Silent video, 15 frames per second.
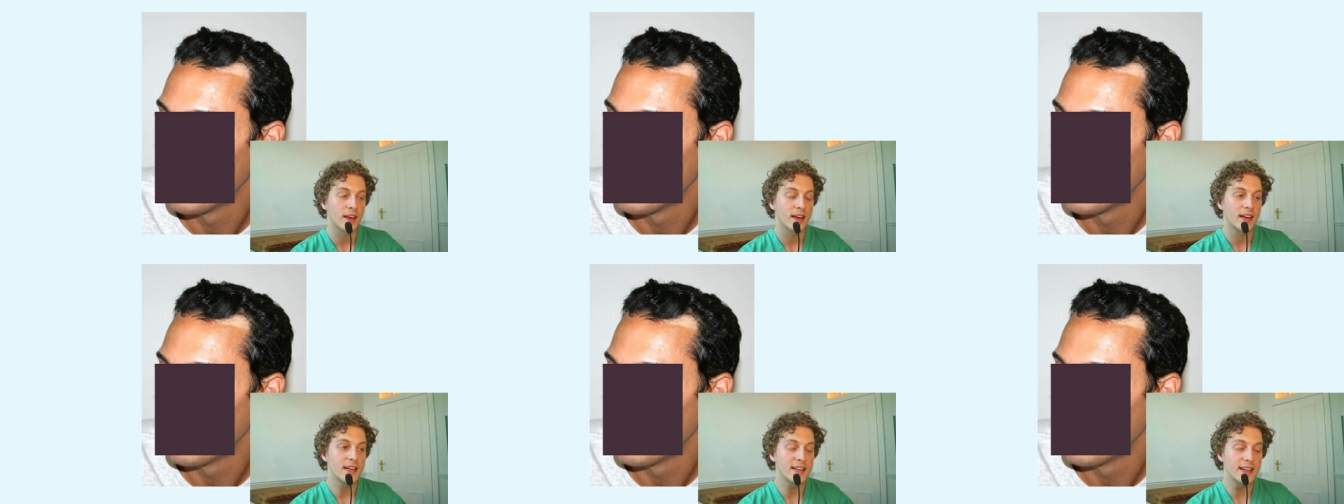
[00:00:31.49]

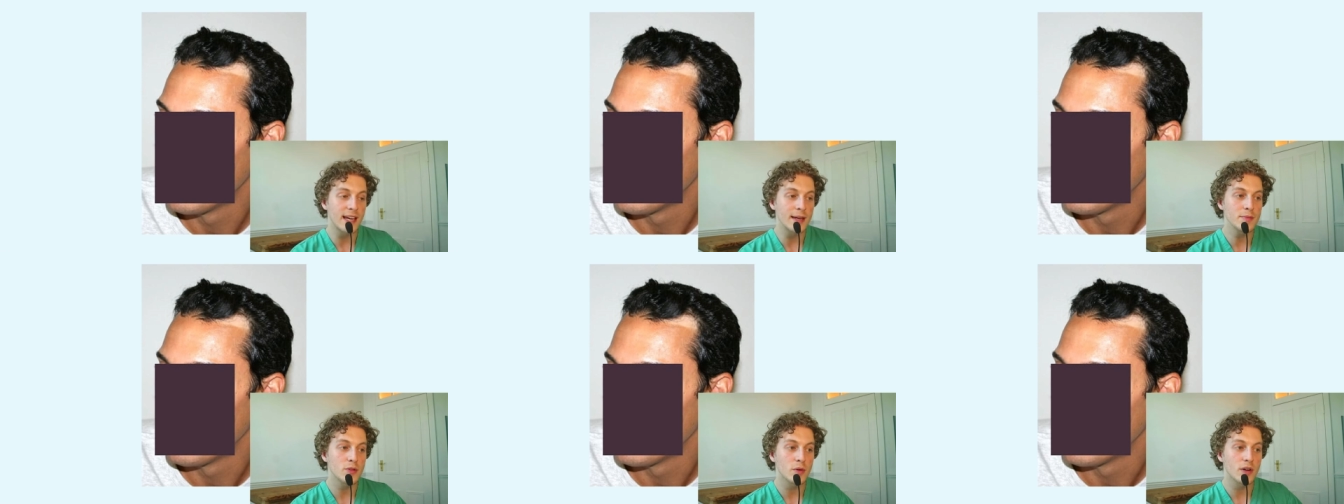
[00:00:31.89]
He came
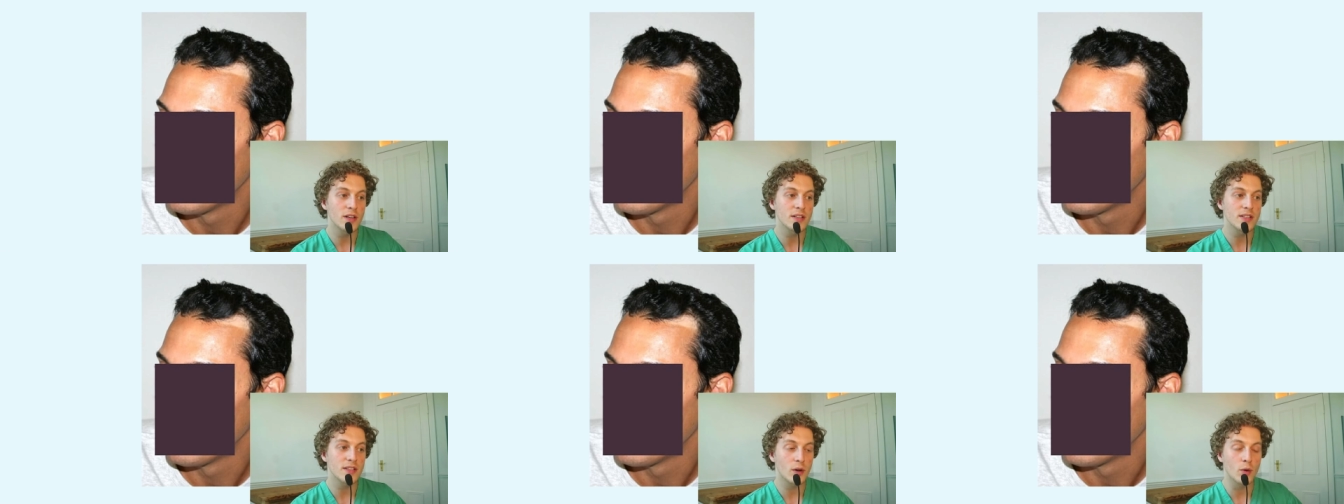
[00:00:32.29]
to
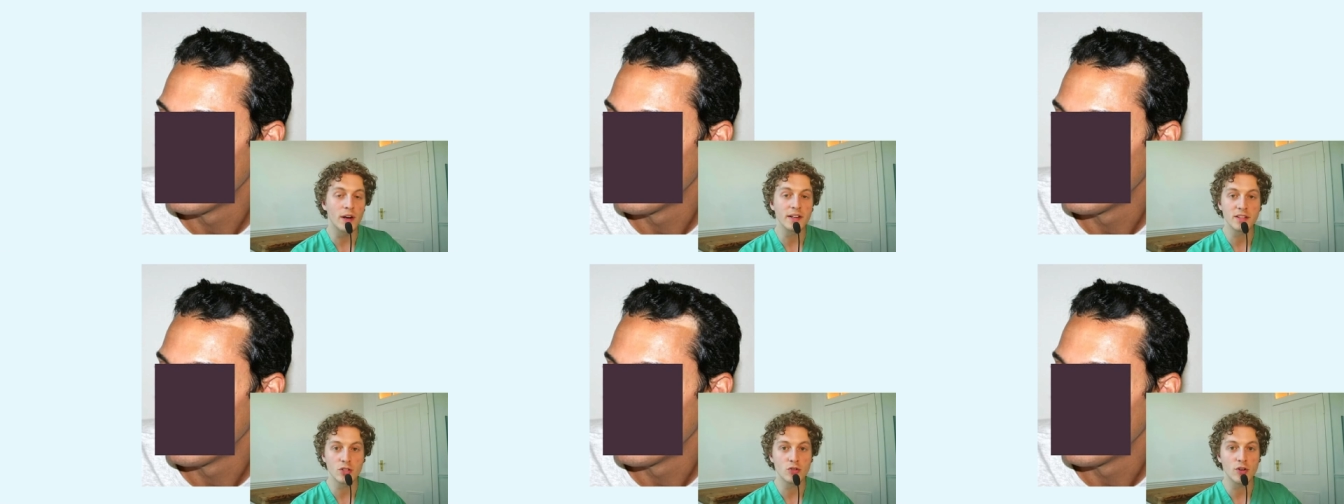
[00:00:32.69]
us quite
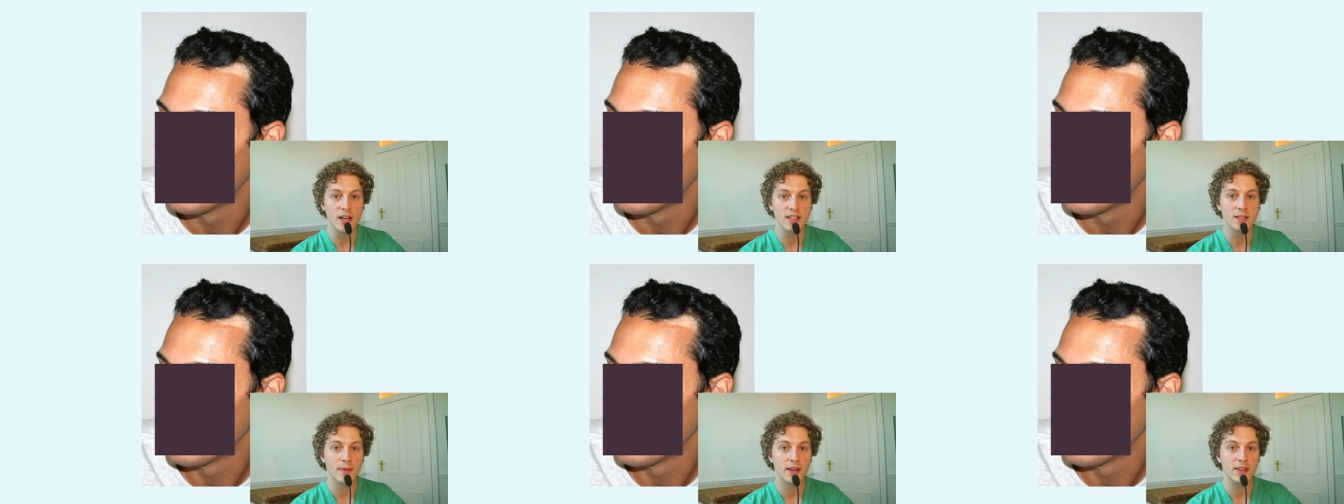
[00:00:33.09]

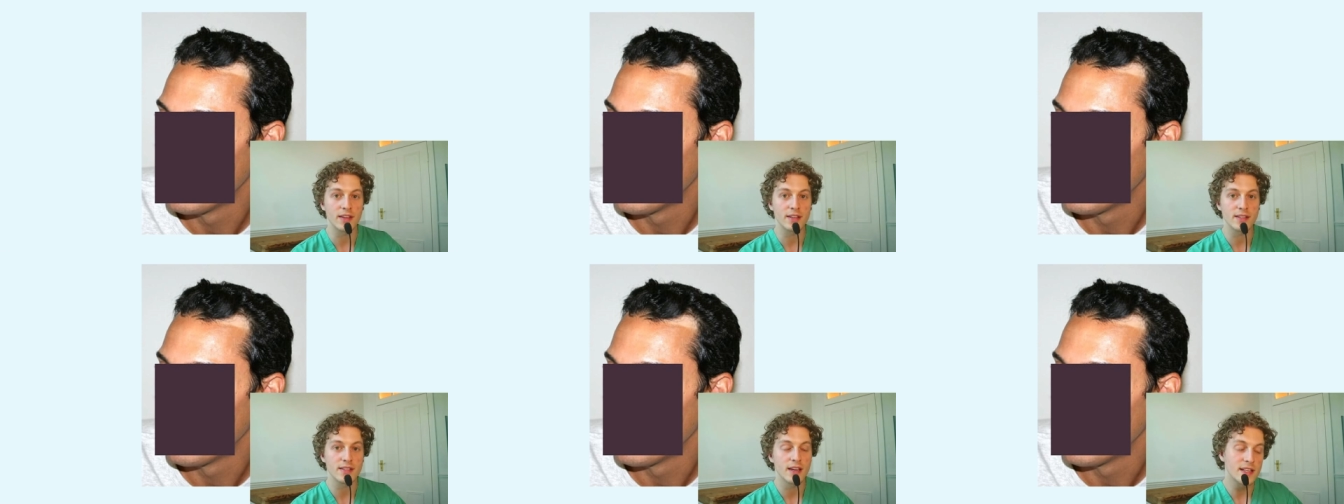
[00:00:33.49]
distressed about
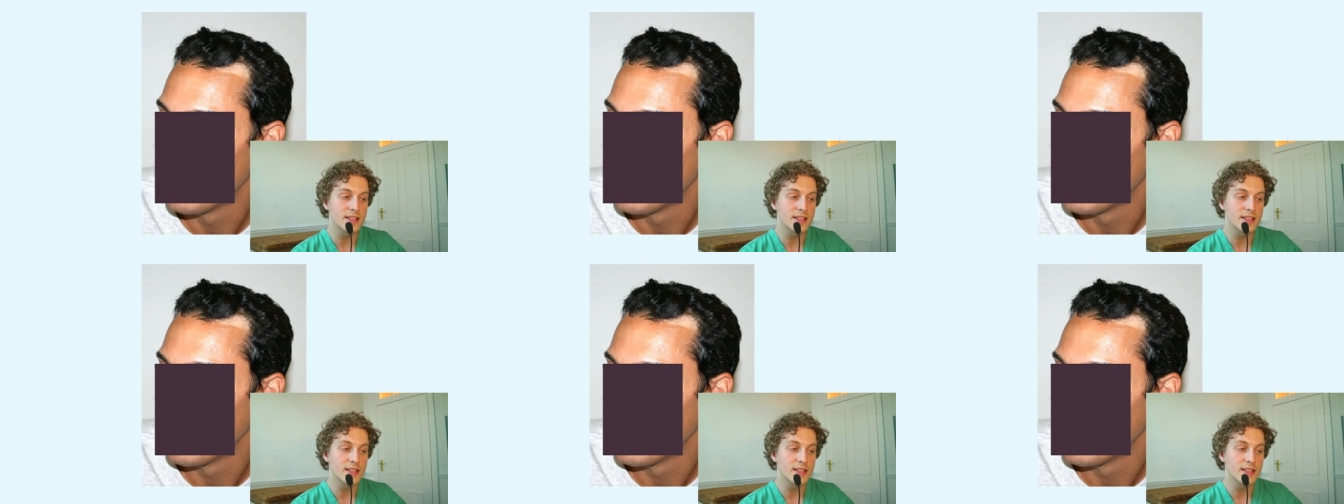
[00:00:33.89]
this.